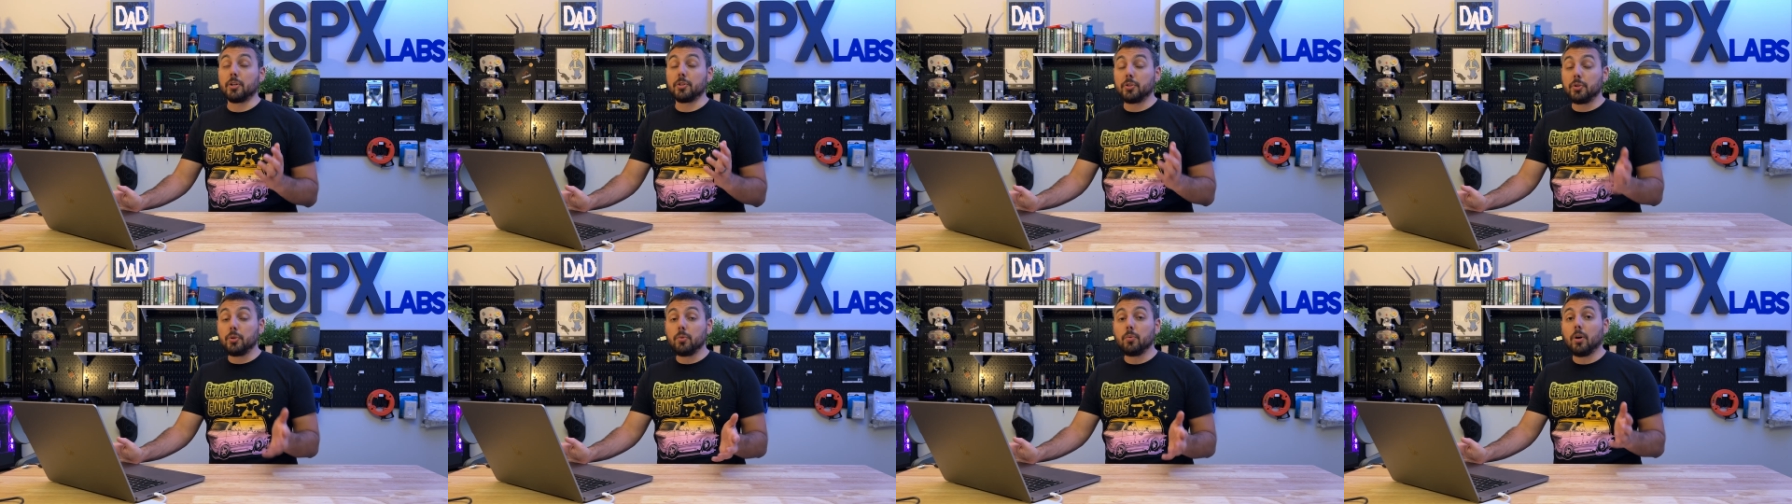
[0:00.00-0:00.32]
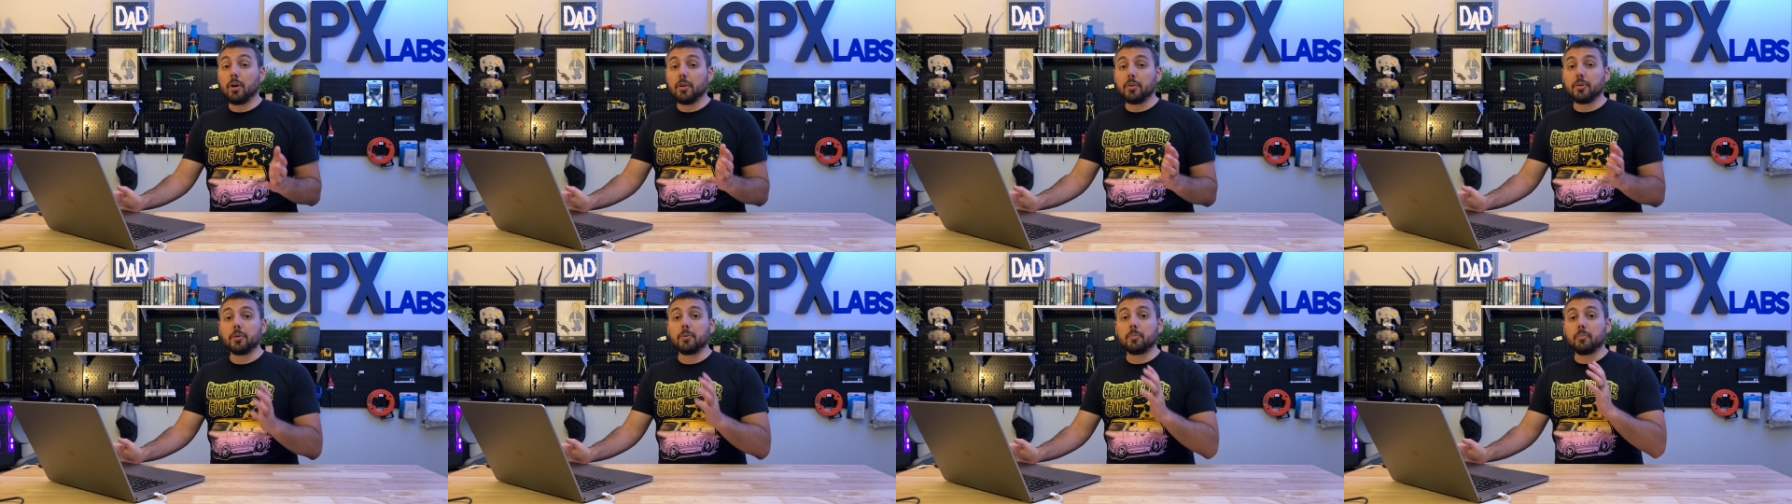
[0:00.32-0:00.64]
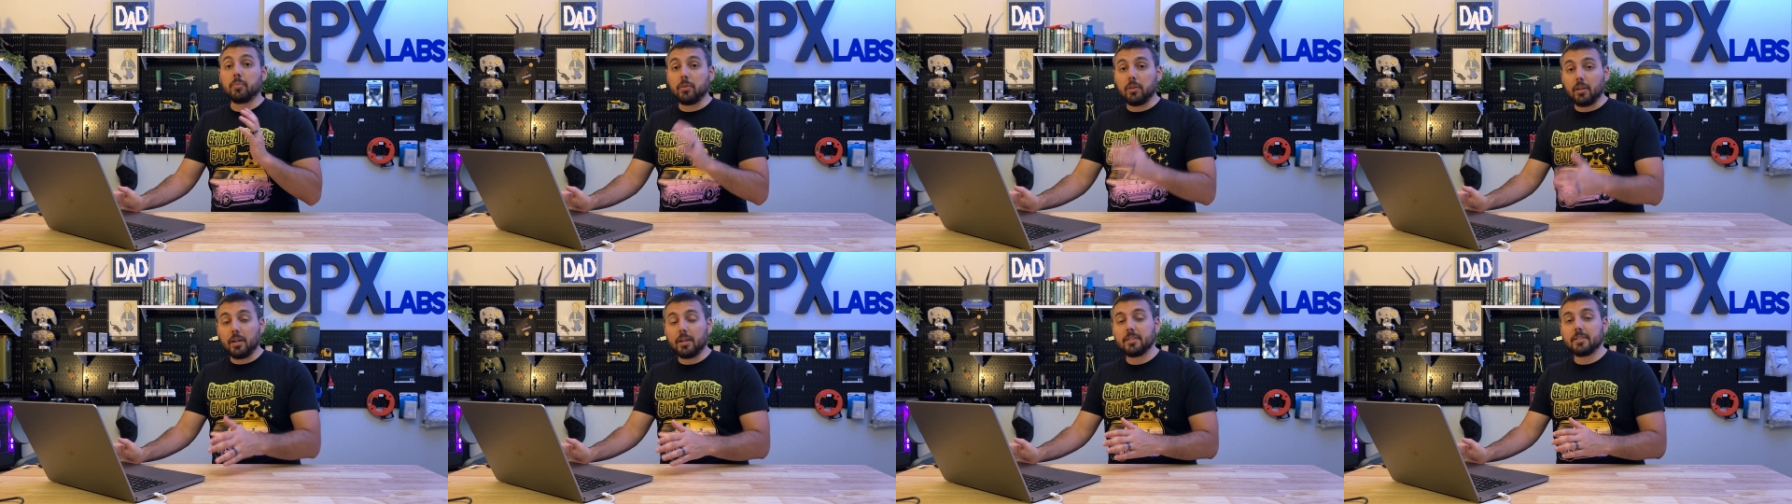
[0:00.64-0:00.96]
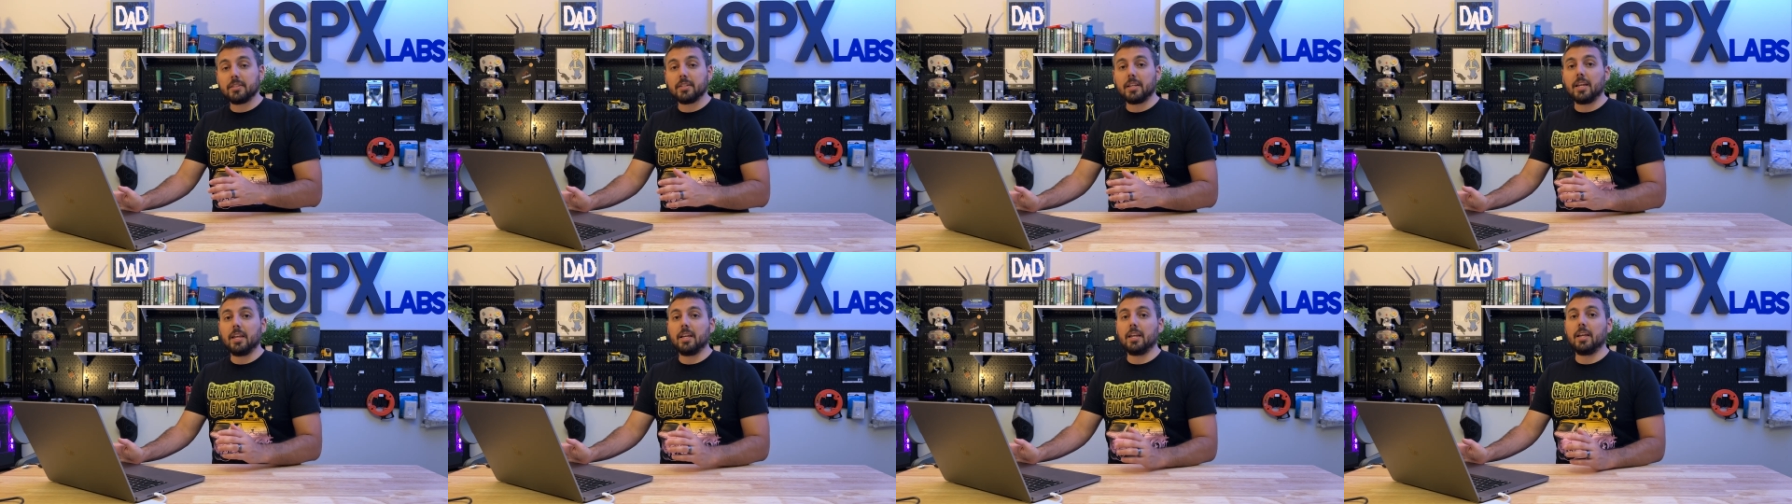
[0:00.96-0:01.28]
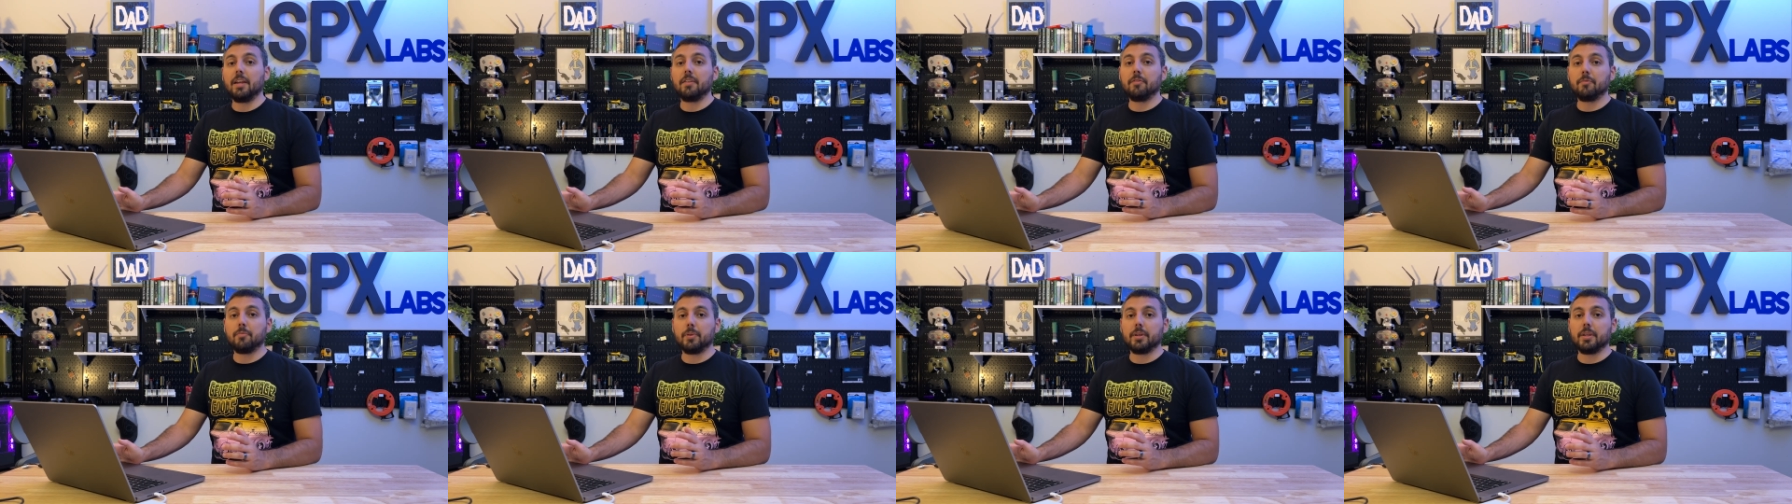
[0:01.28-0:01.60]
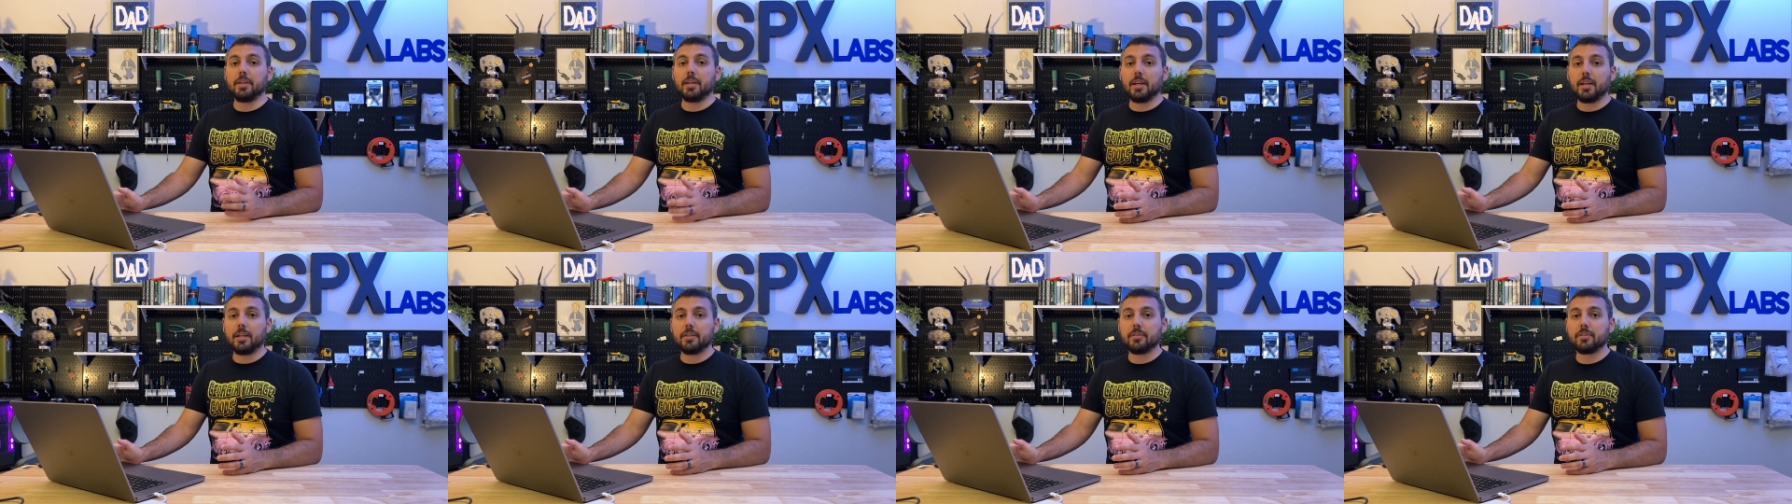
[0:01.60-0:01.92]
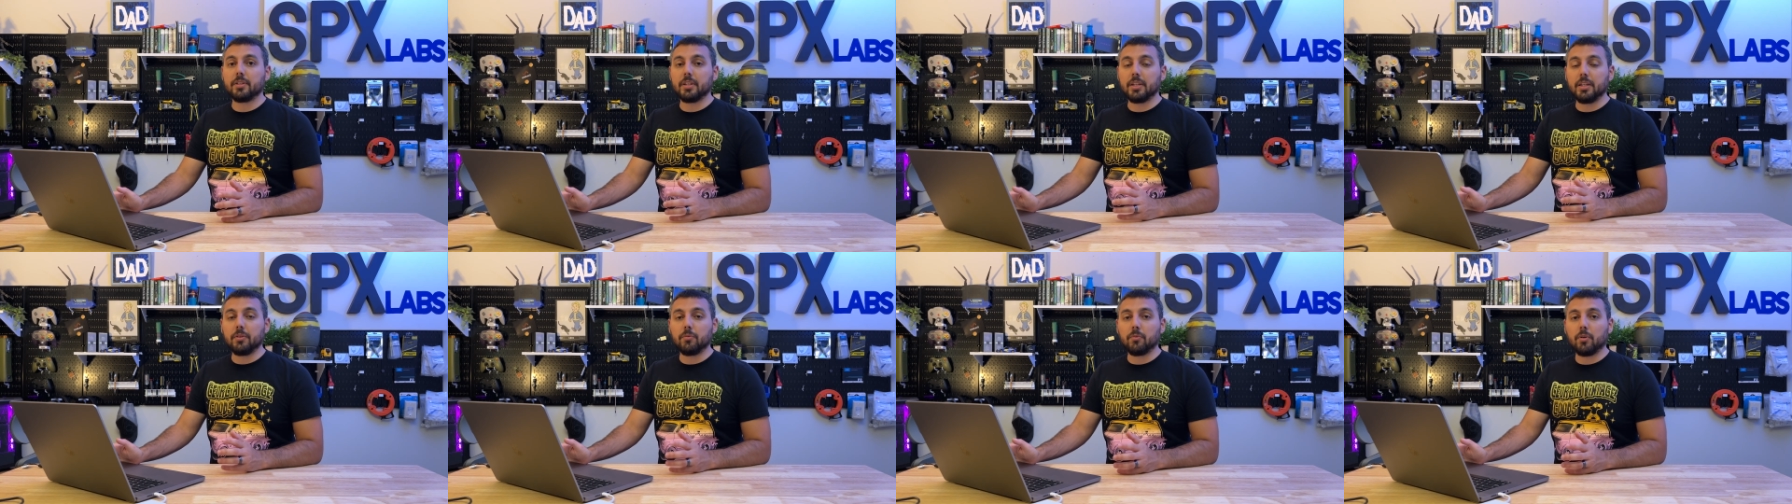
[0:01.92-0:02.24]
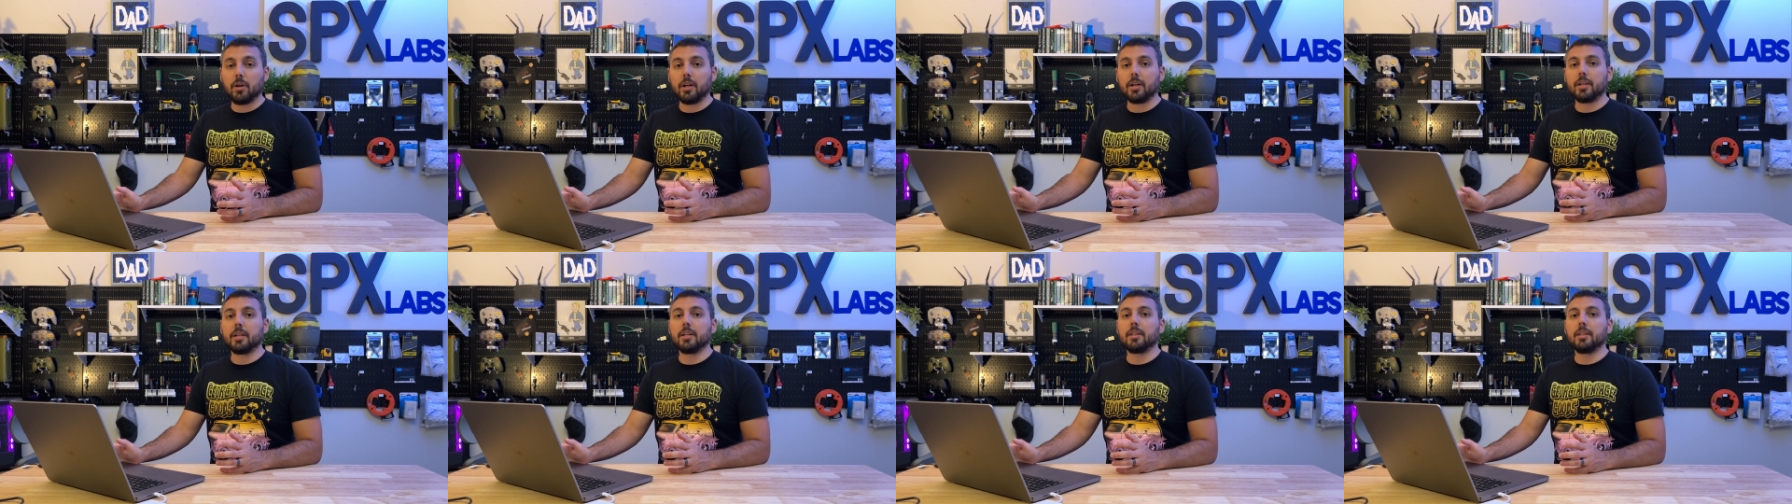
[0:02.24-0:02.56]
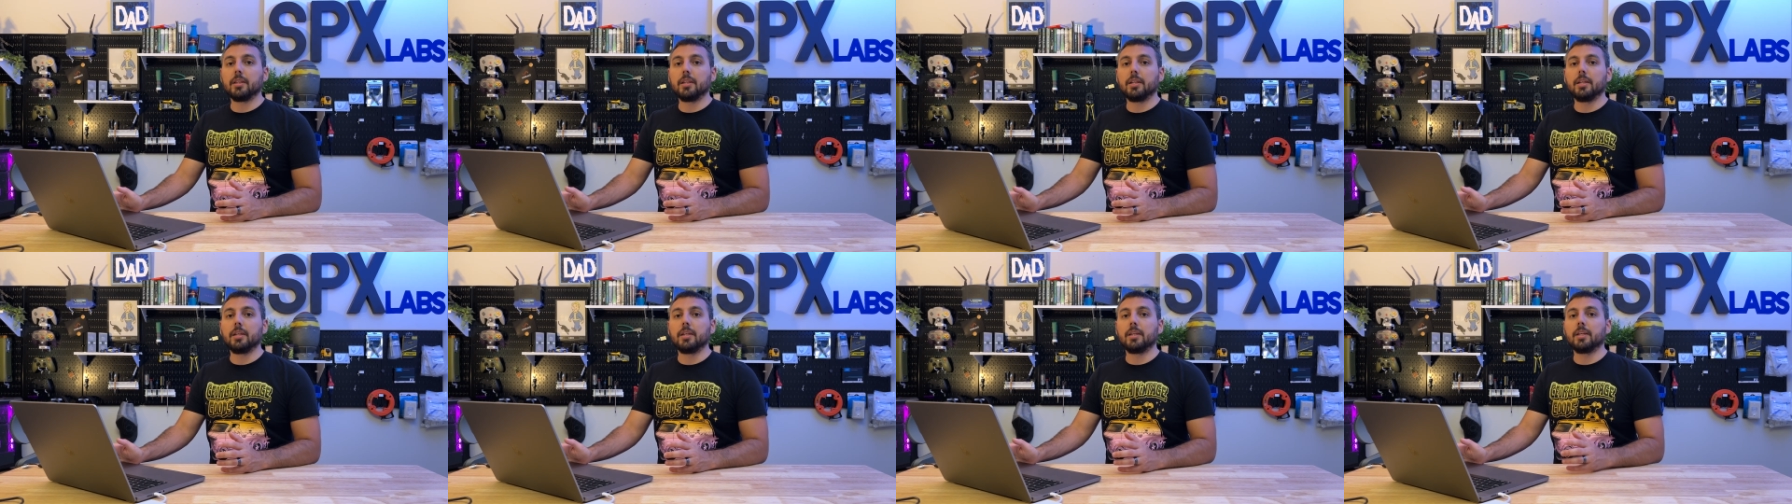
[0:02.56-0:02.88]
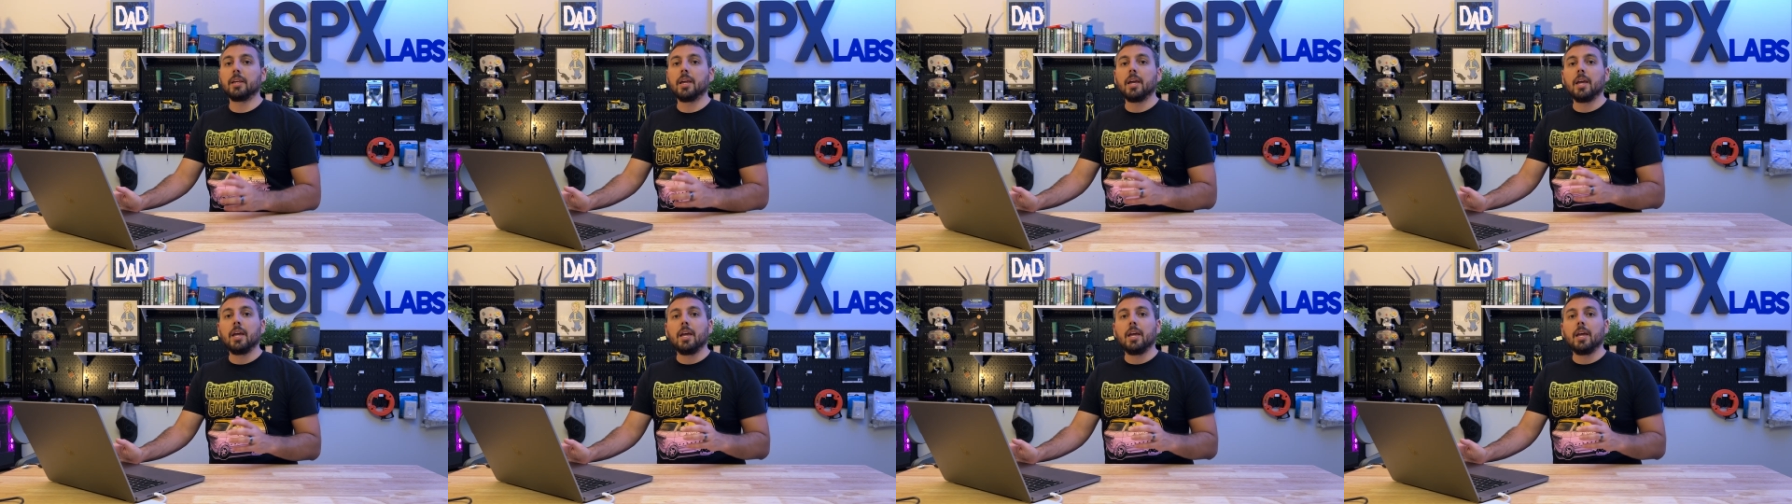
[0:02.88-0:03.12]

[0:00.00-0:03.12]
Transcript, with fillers: 200 plus FPS in Rocket League,